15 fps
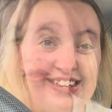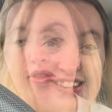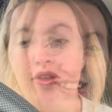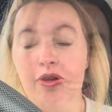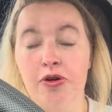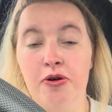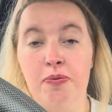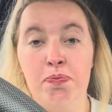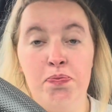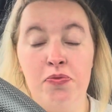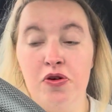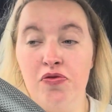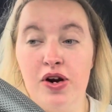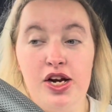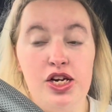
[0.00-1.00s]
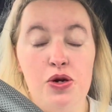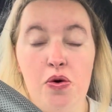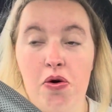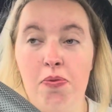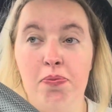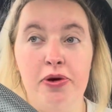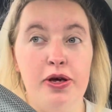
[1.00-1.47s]
The Radio
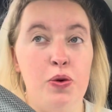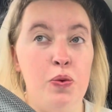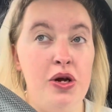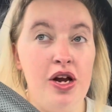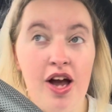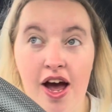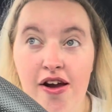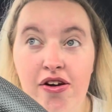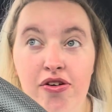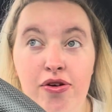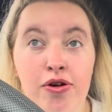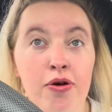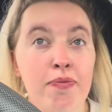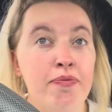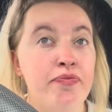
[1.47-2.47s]
On Big Weekend.